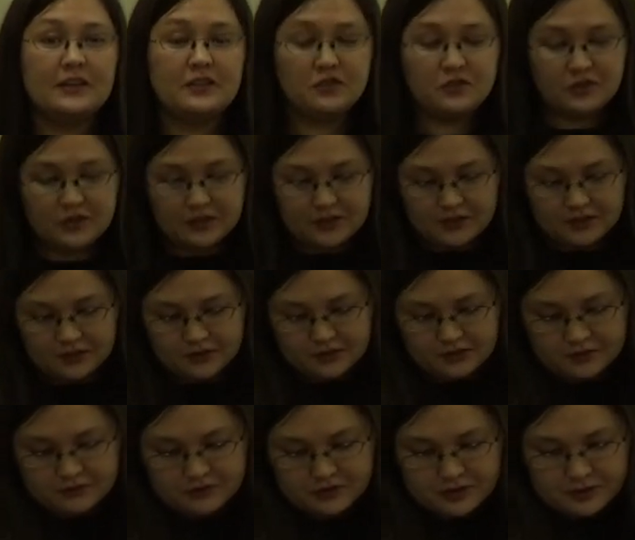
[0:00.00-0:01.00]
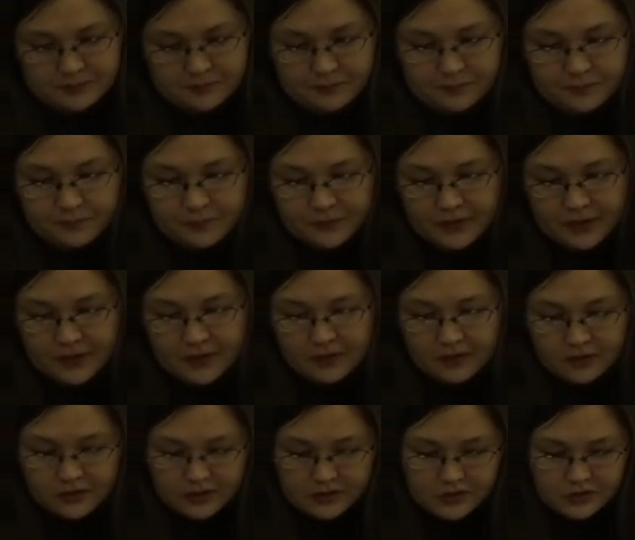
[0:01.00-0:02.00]
conclusion. Let's
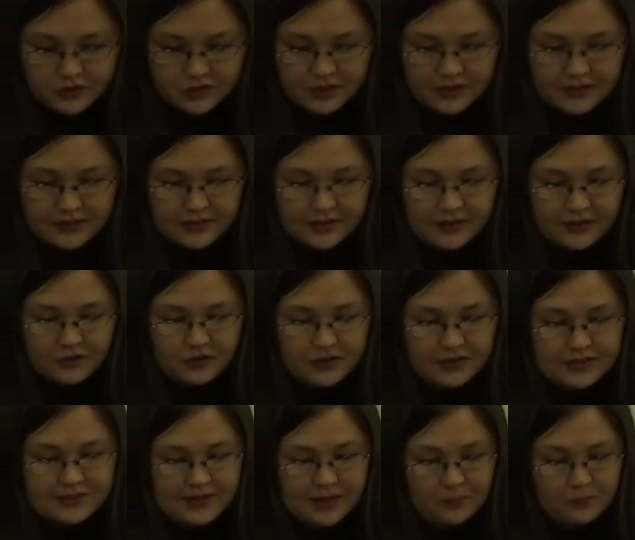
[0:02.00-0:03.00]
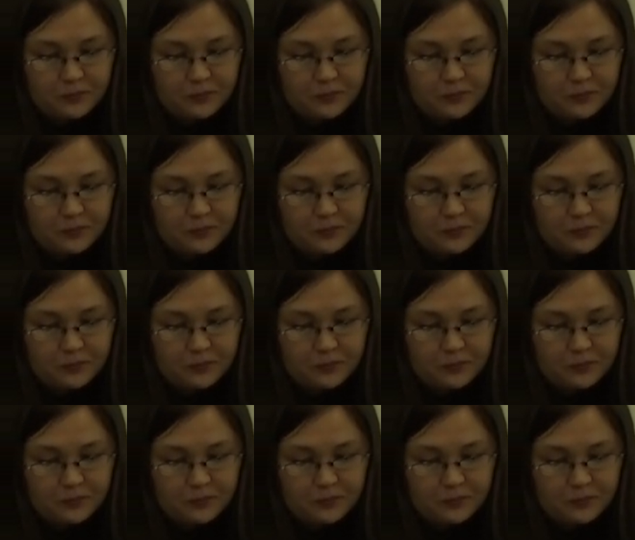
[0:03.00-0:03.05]
look at another example.